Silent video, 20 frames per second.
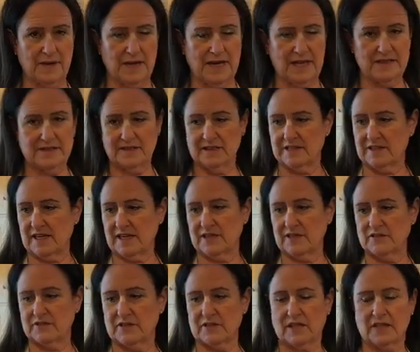pans is I
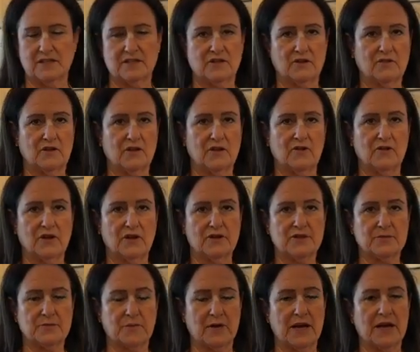use a canola oil
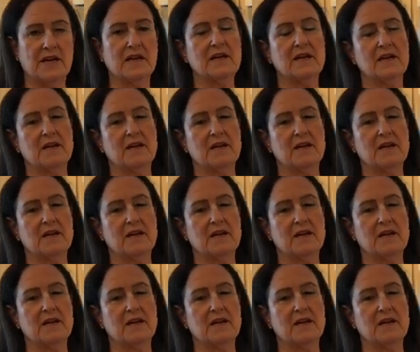spray.